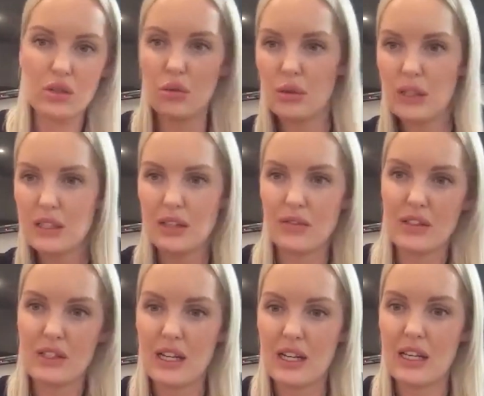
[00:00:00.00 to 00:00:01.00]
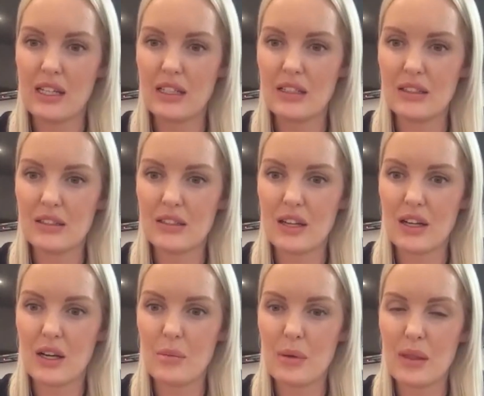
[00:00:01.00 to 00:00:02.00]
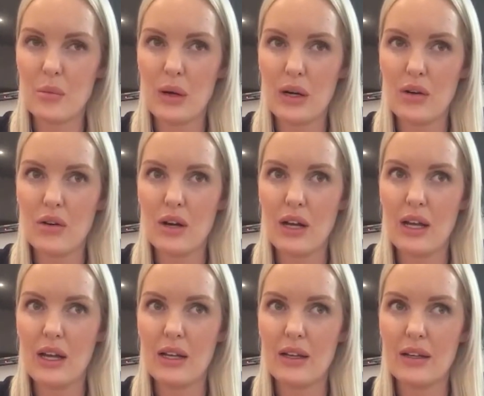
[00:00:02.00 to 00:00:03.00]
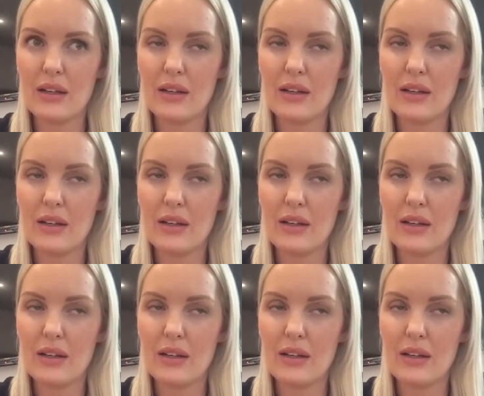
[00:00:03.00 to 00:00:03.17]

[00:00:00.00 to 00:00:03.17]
do all these different techniques, but then when I